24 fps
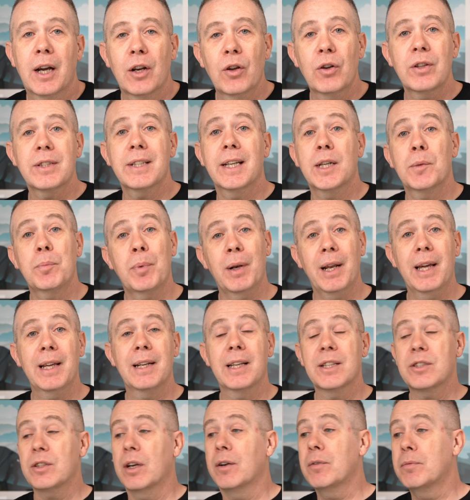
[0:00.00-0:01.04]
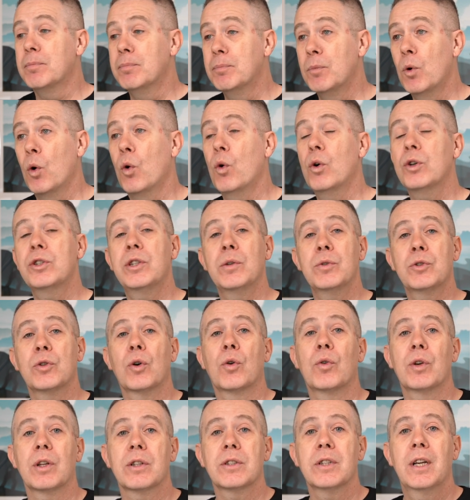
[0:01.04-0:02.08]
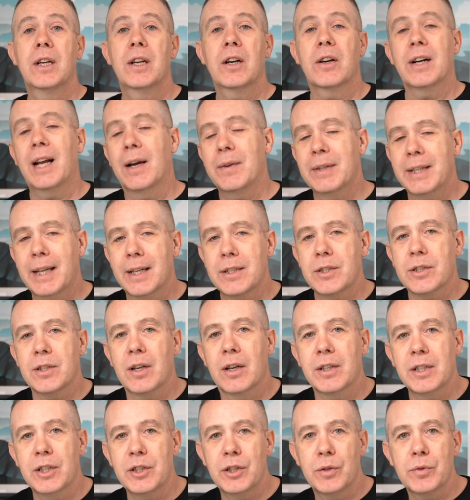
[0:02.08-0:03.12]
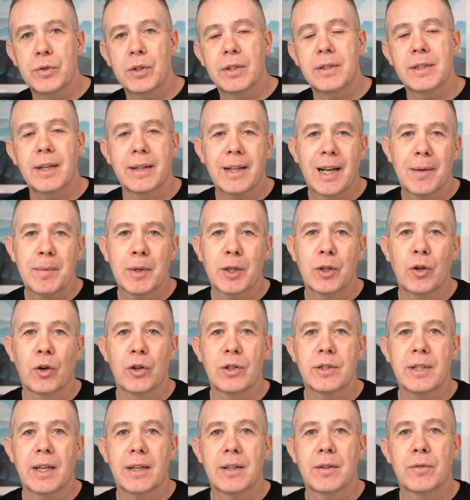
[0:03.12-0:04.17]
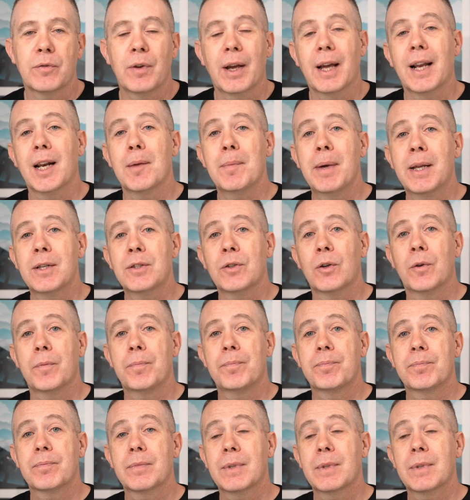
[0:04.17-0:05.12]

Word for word: alongside a playlist of more tutorials on how to get started using dynamic content for Elementor.